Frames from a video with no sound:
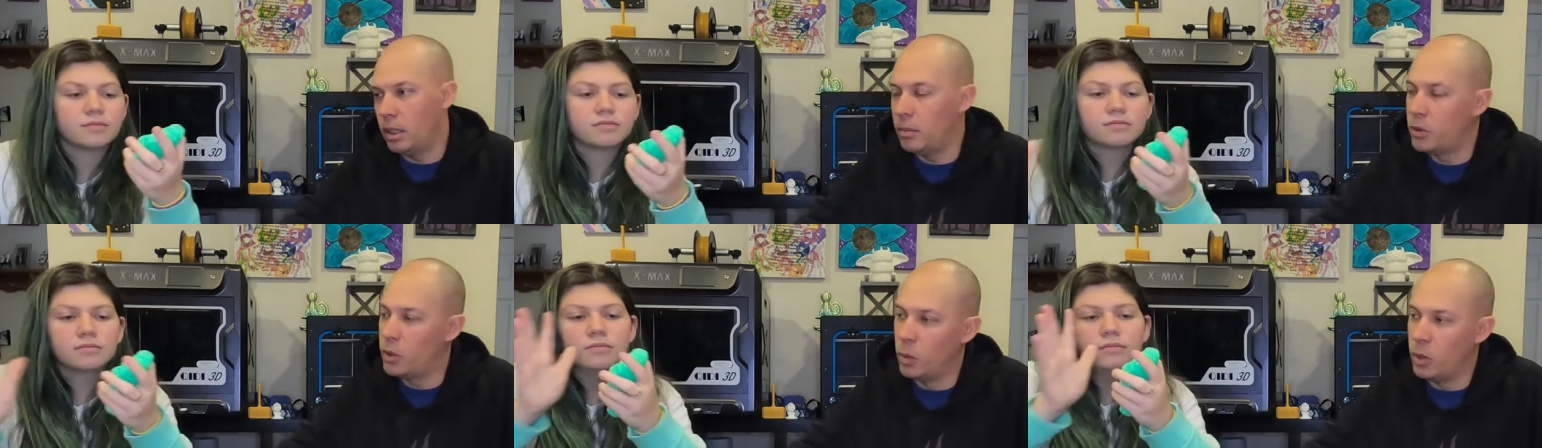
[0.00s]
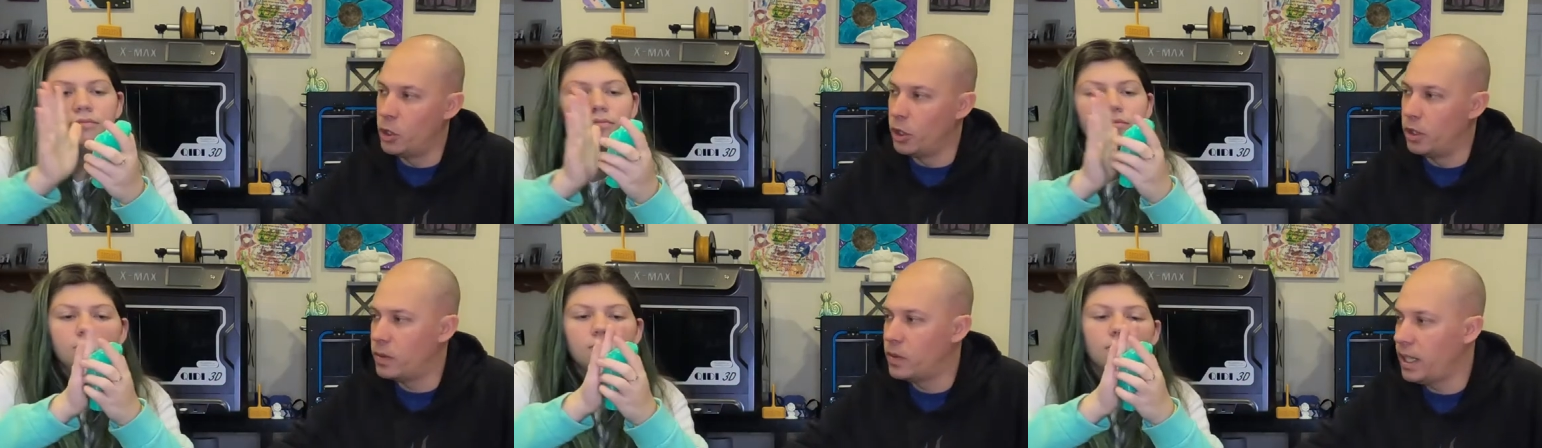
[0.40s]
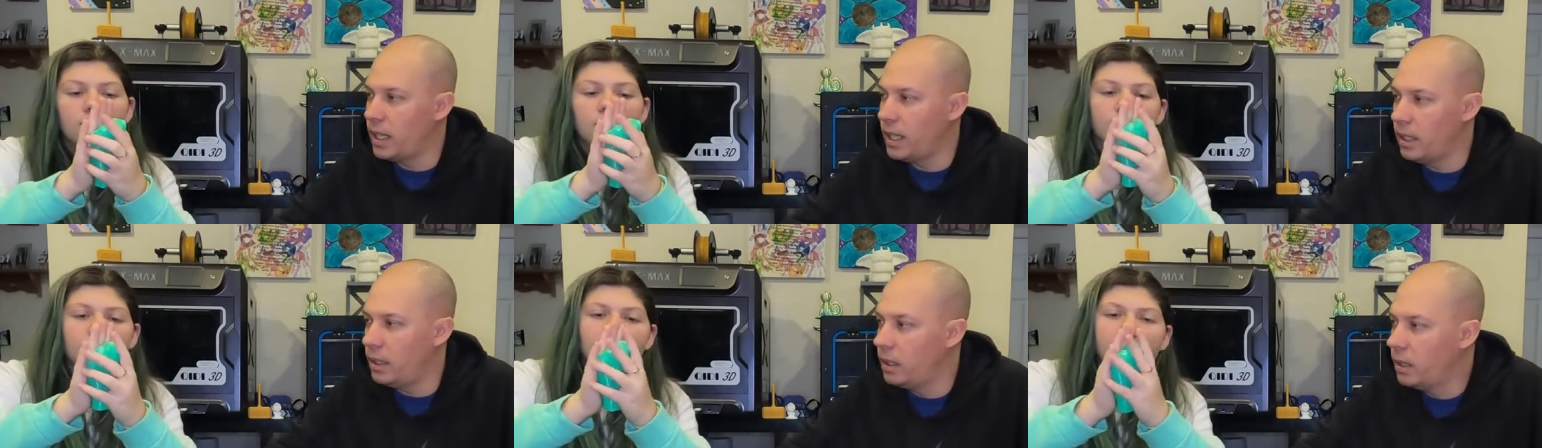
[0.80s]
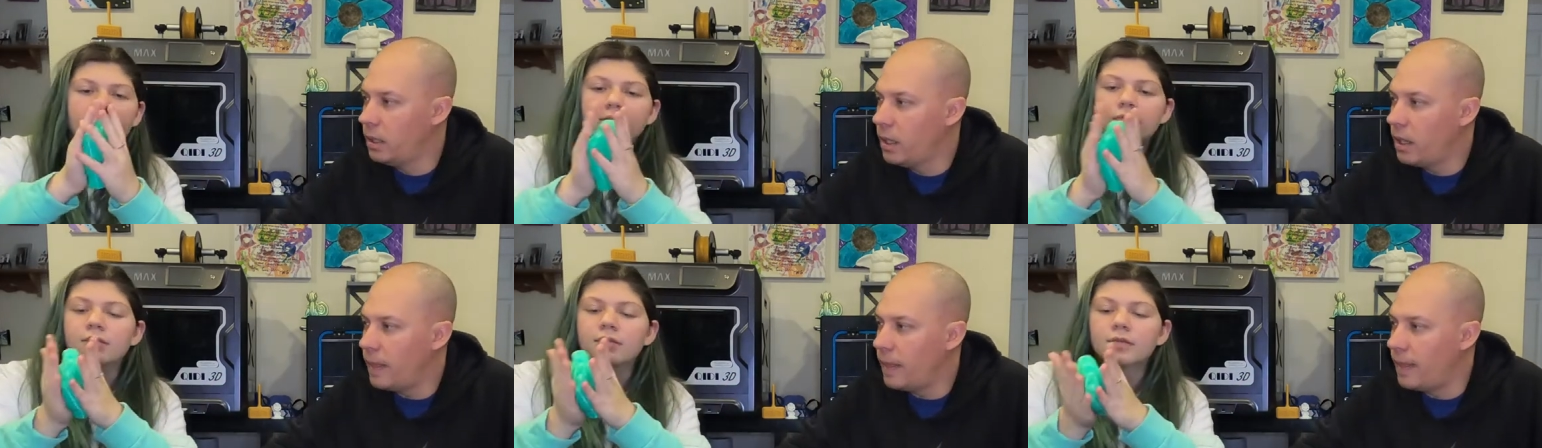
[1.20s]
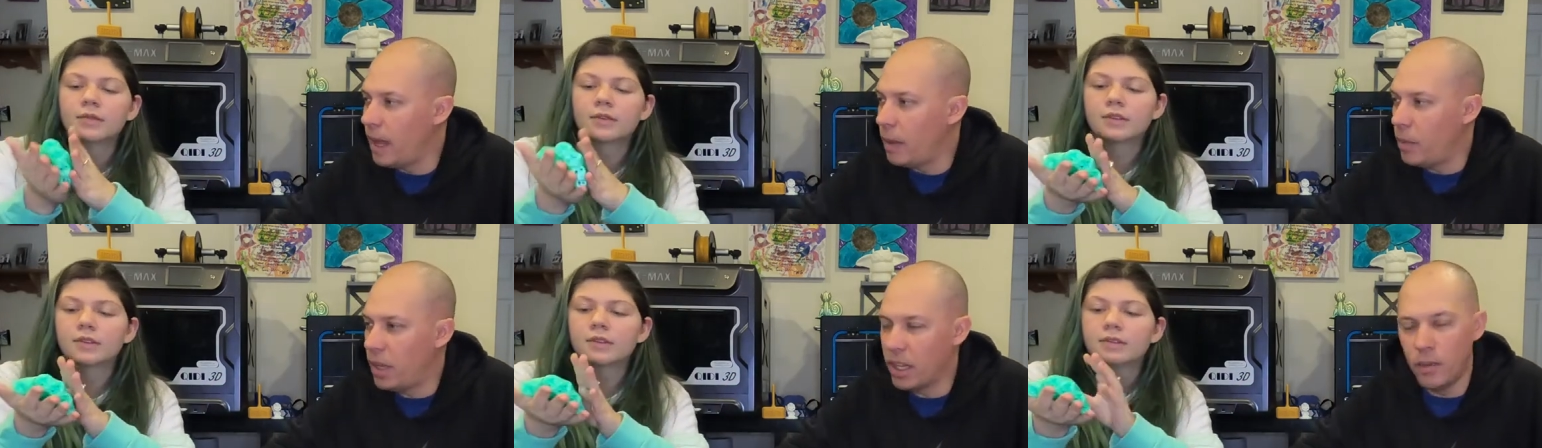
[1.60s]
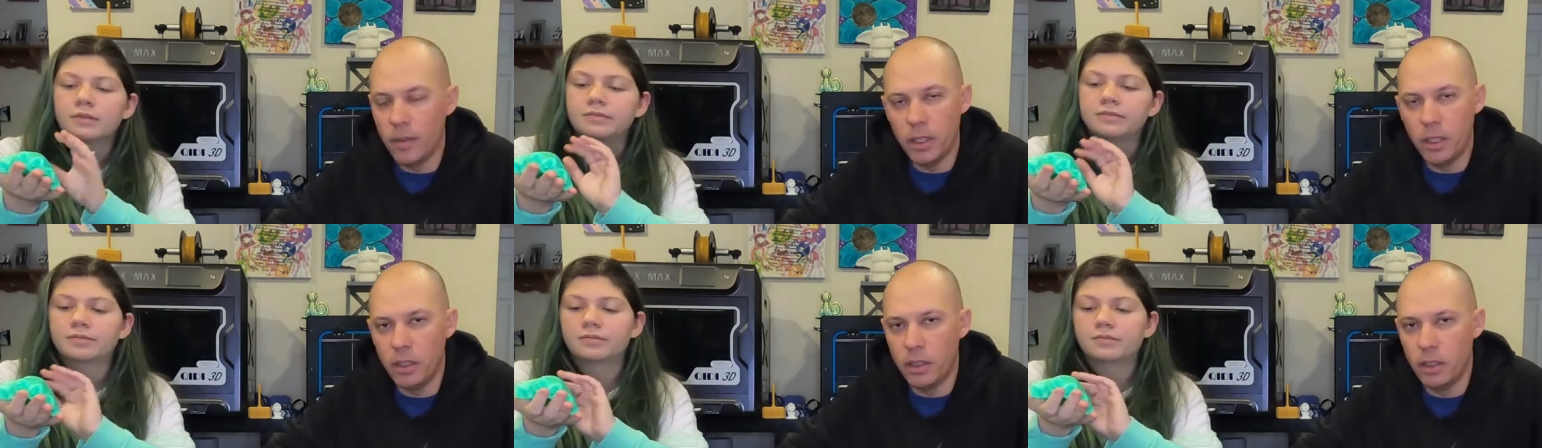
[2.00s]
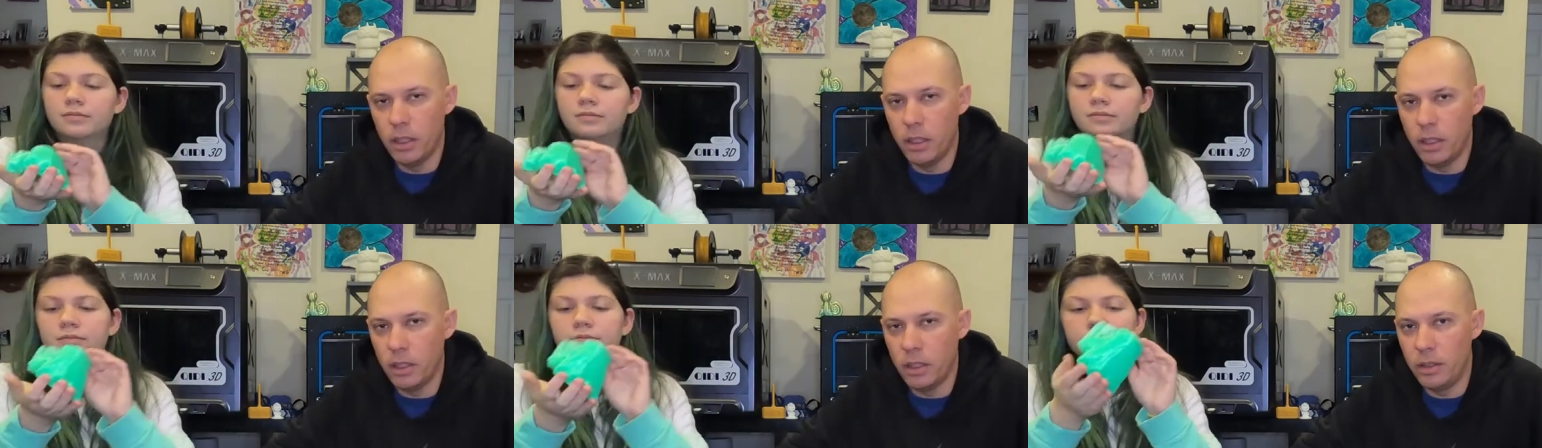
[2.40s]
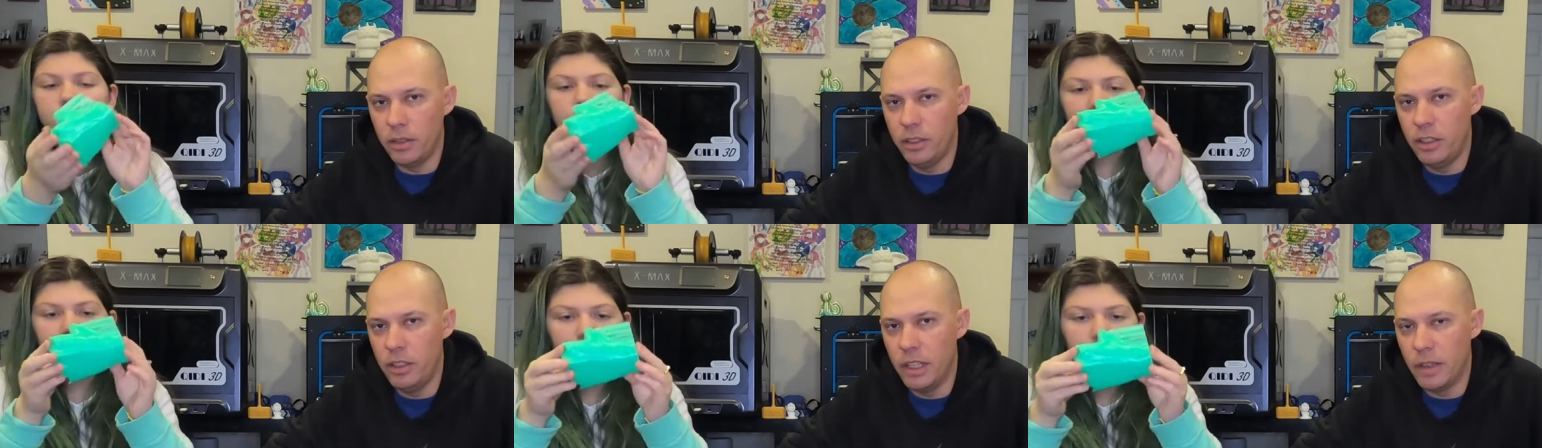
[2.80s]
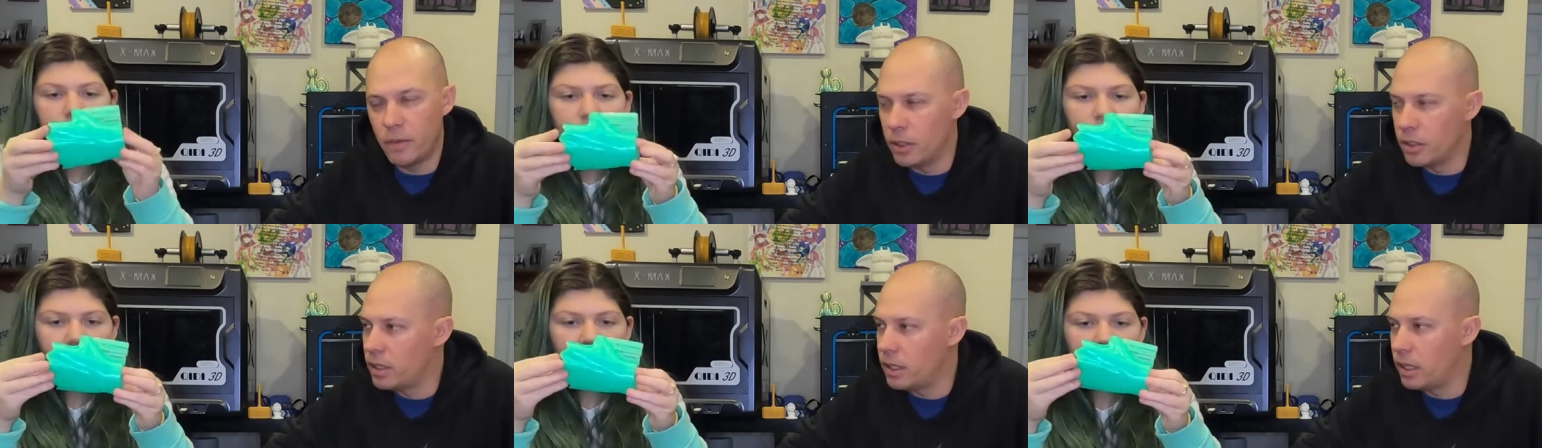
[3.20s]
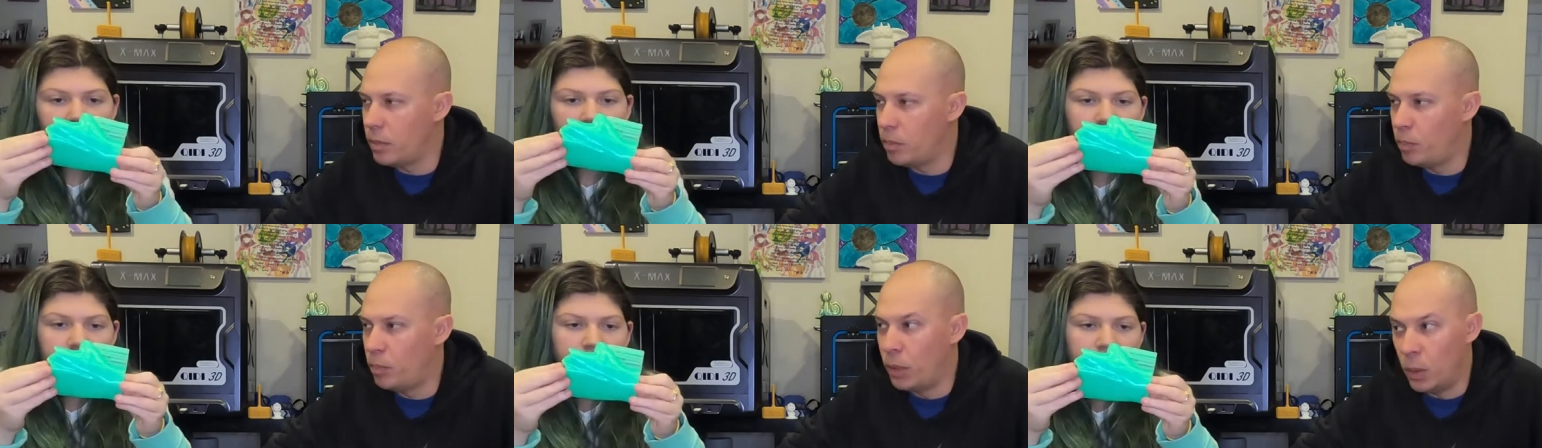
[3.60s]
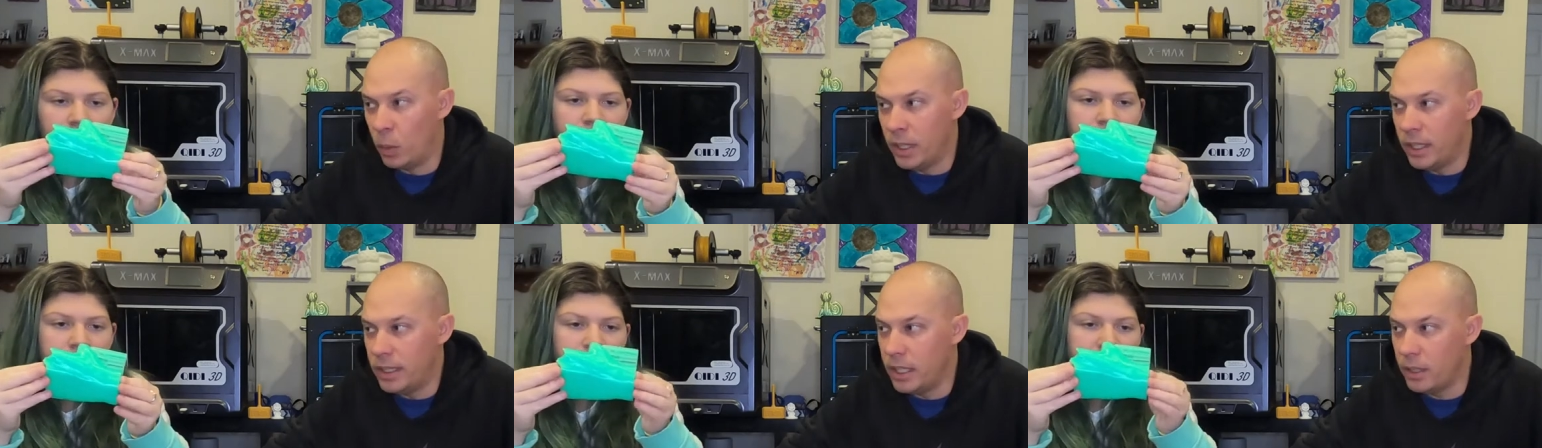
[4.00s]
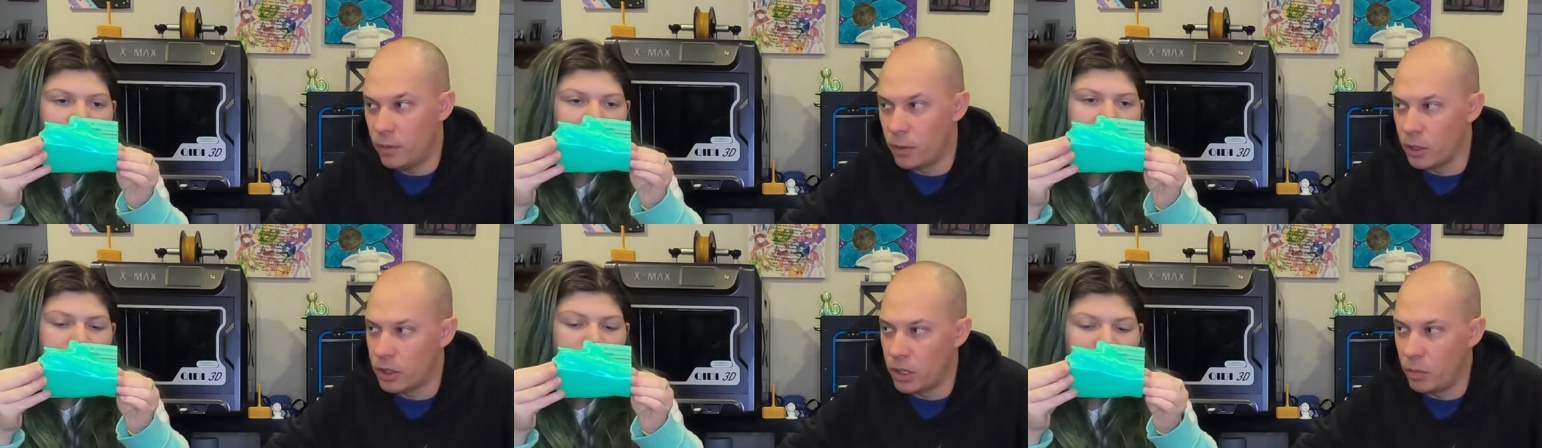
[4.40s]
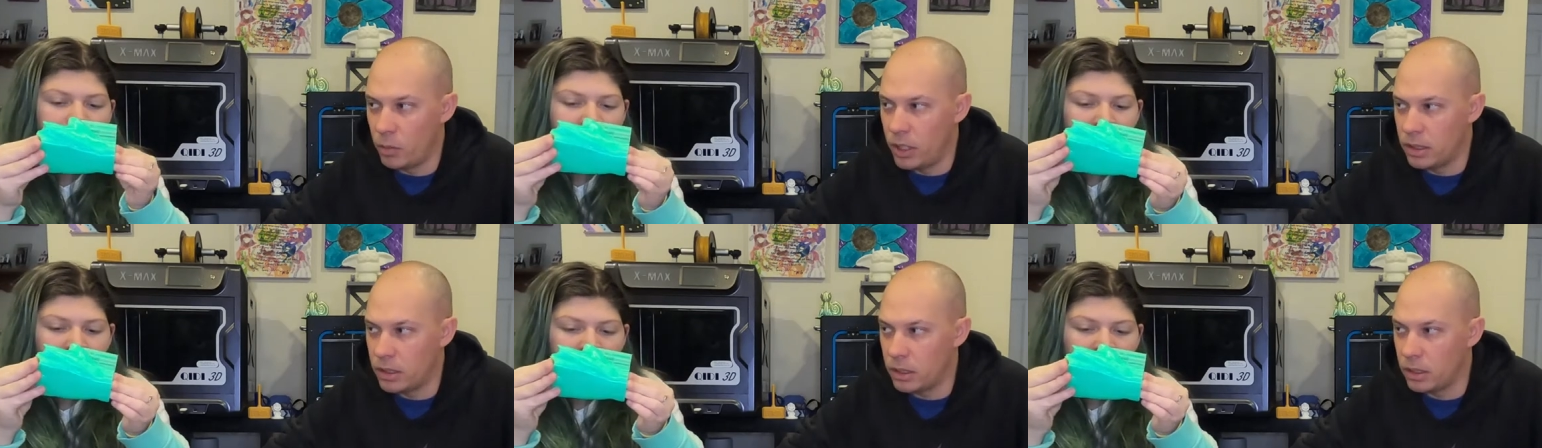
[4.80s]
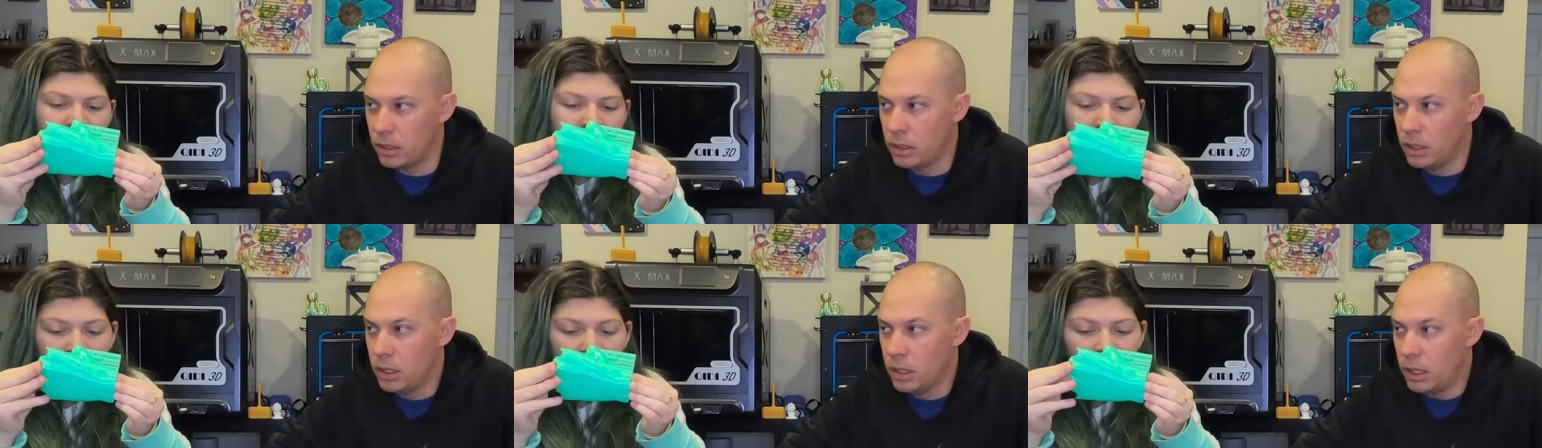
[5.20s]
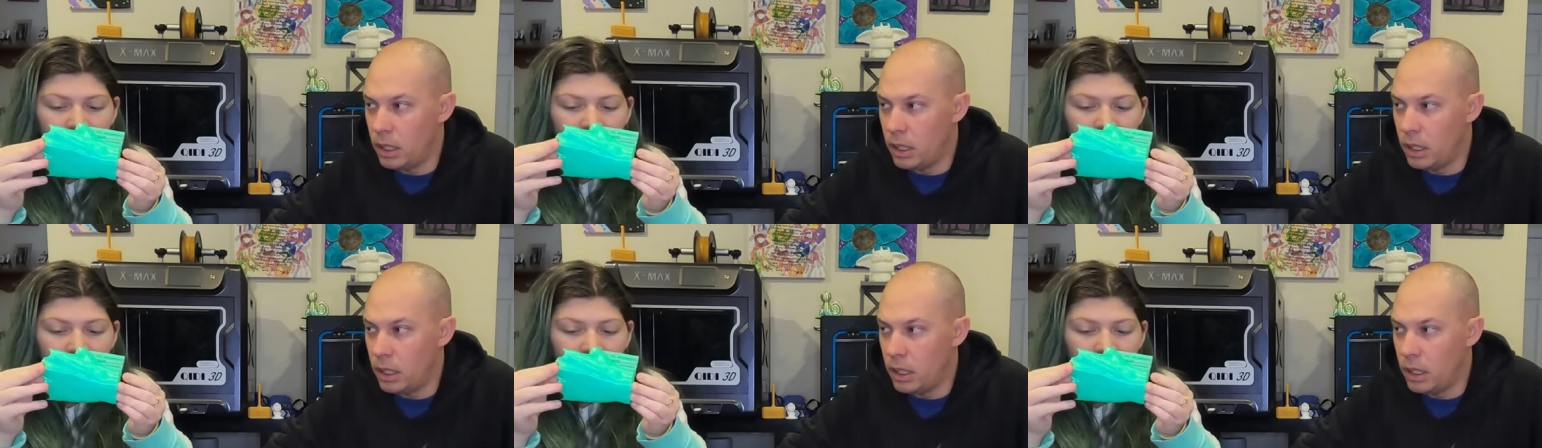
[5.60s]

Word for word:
Speaker 1: so we shouldn't have seen that big of a difference in it, but we did for some reason.